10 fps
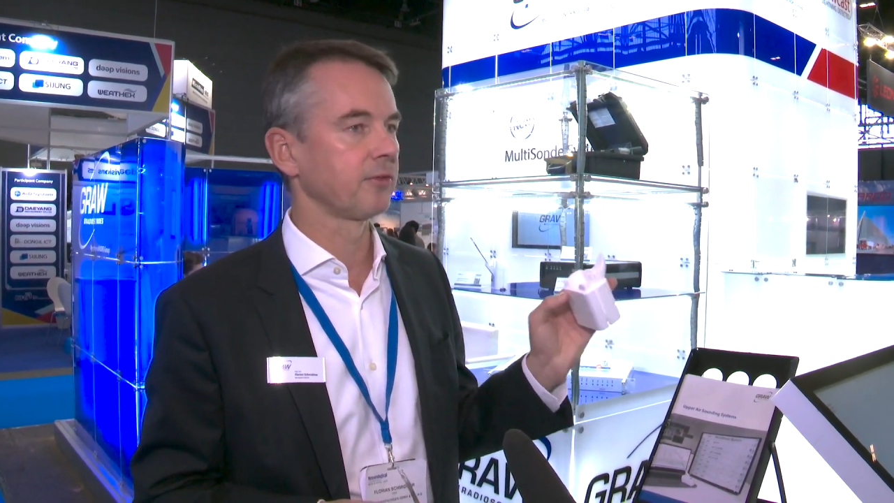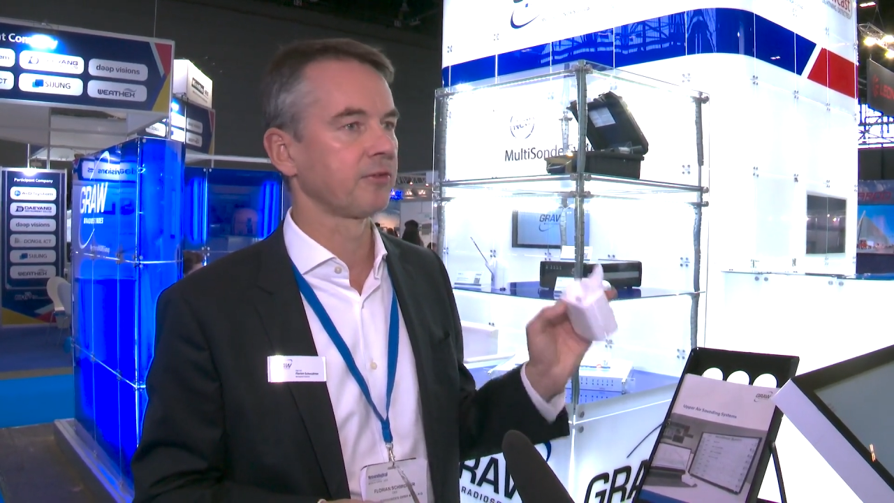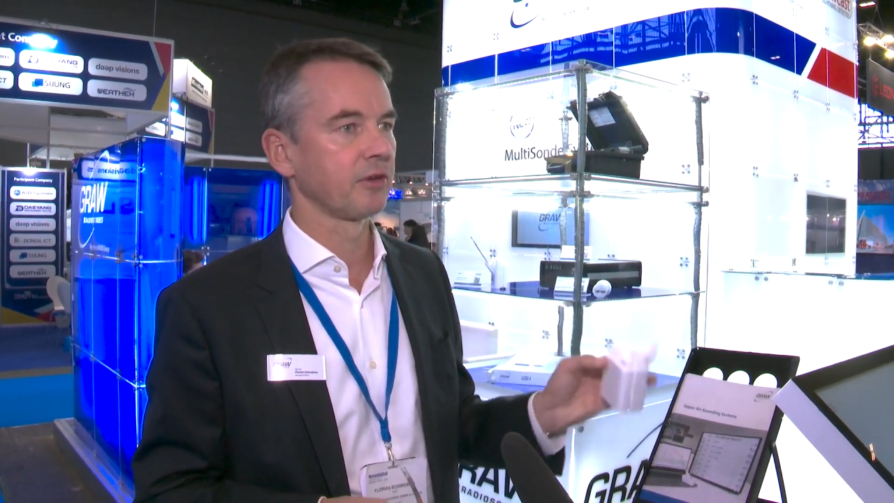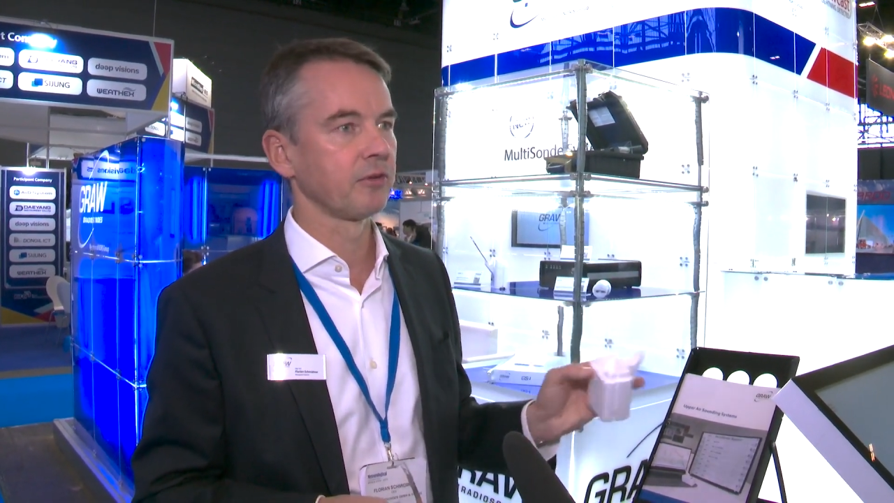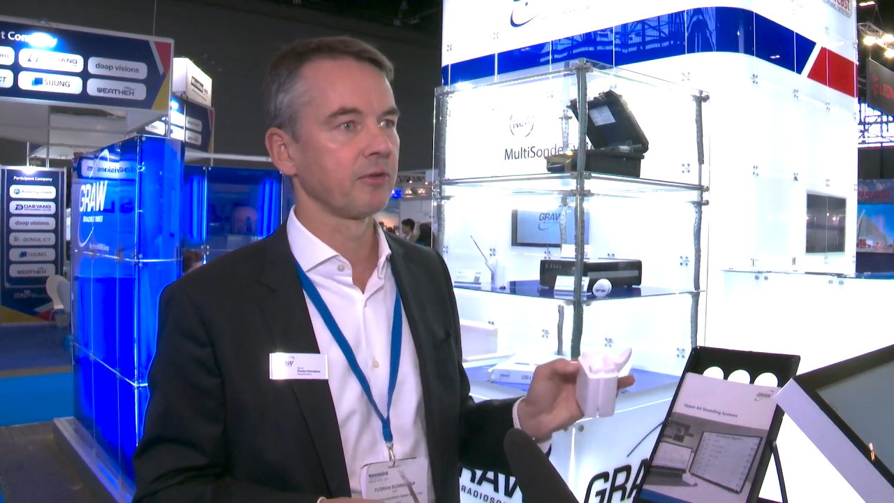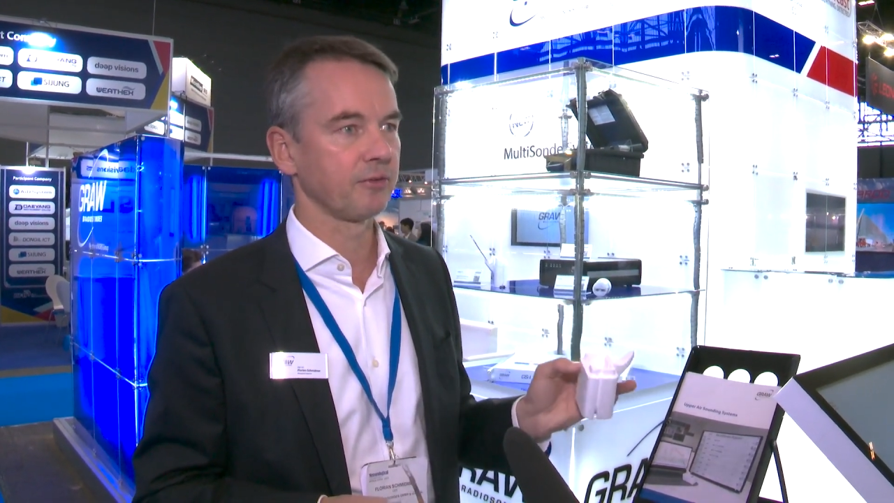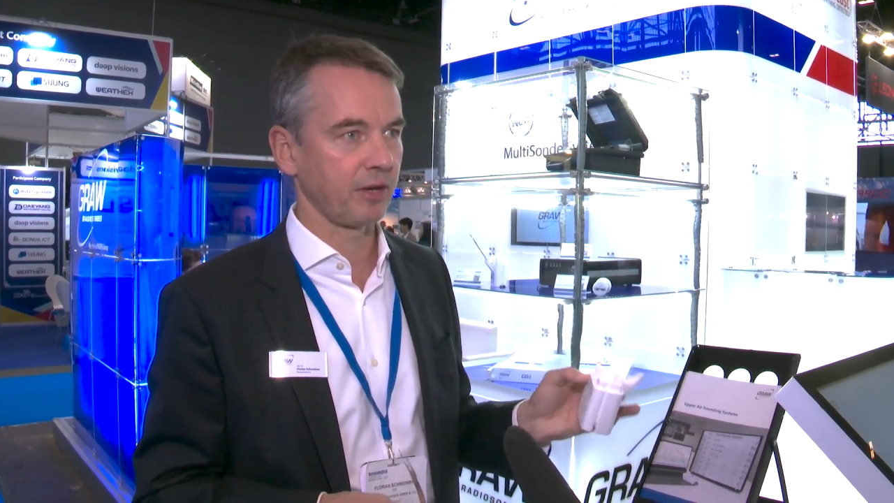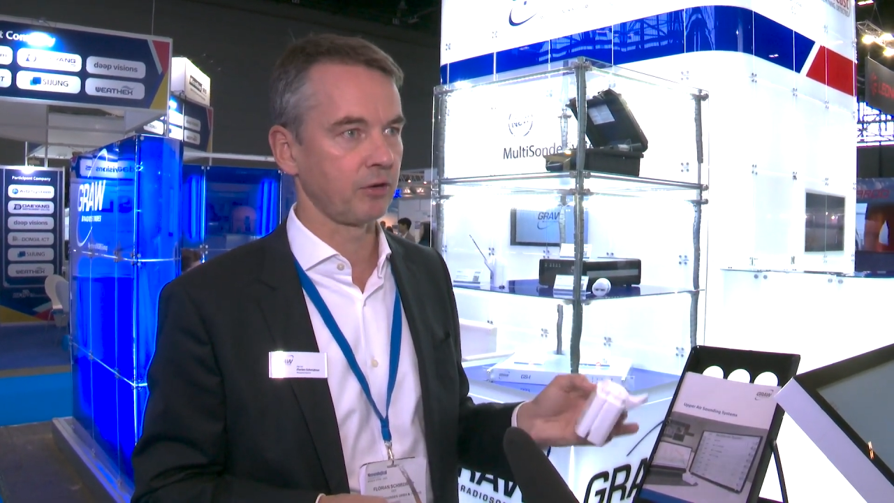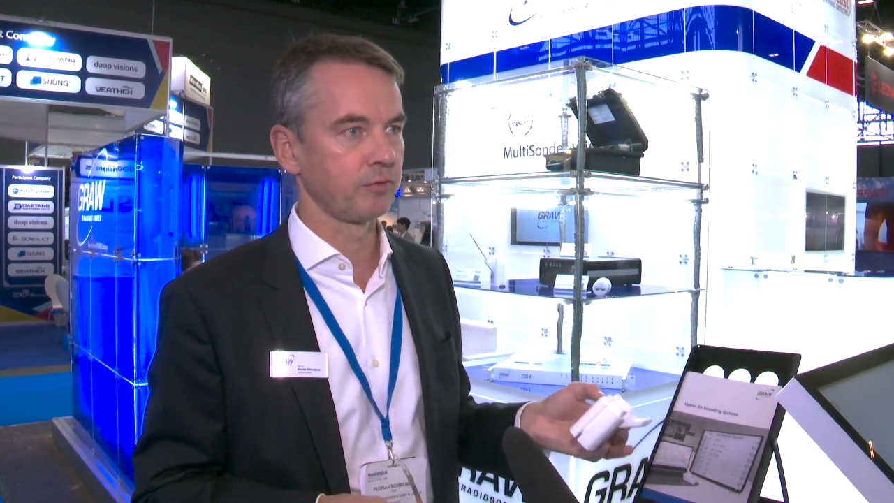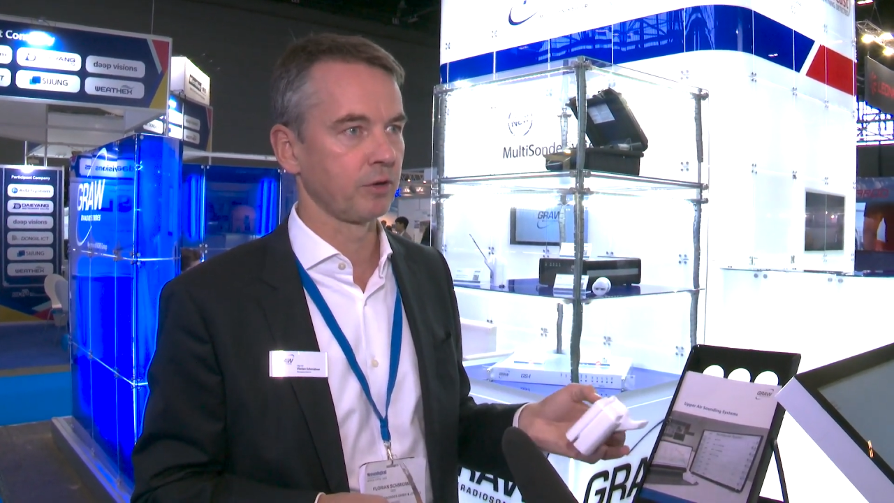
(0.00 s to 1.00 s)
It's still
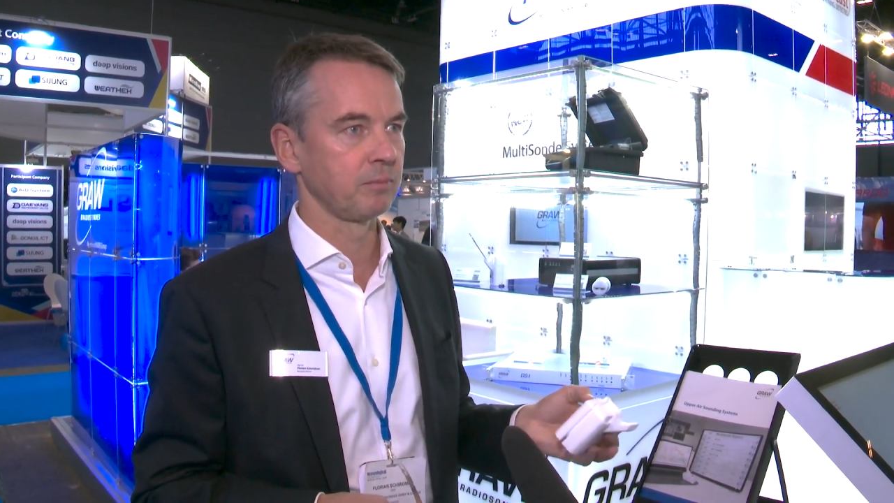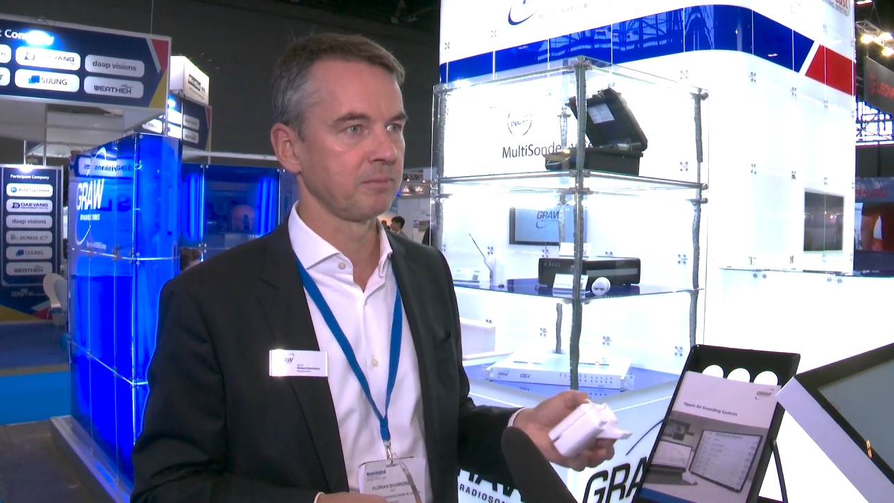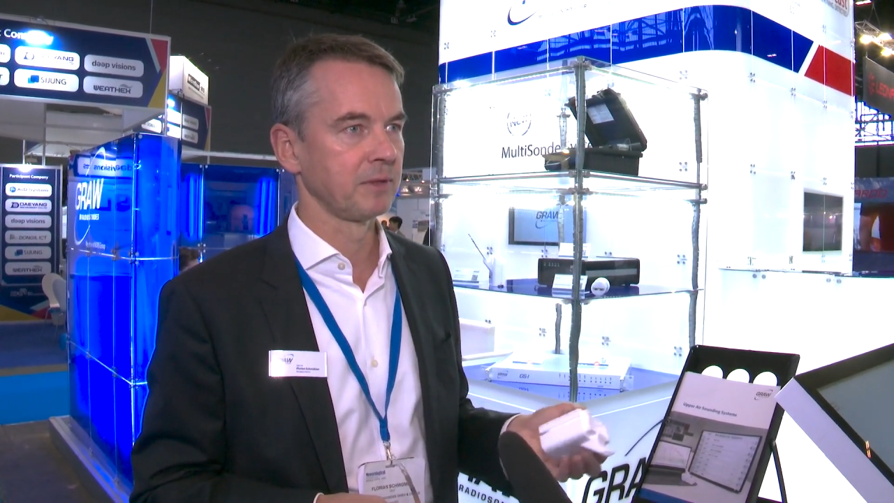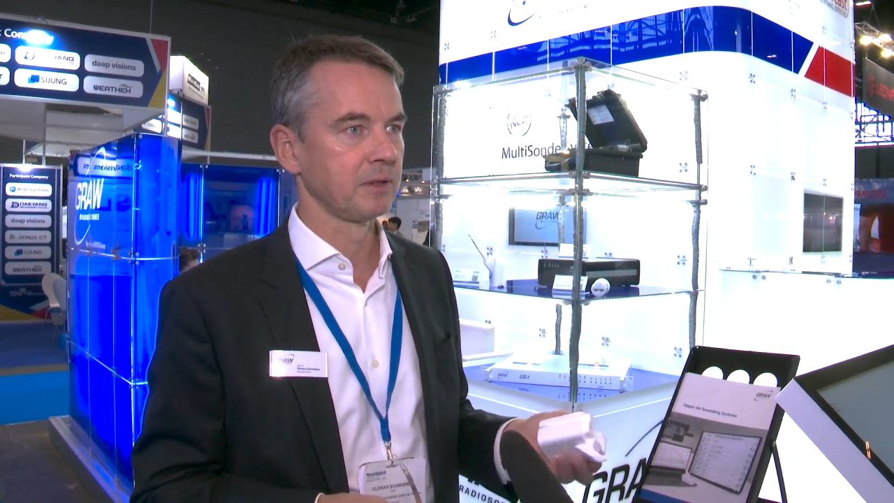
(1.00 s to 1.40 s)
styrofoam,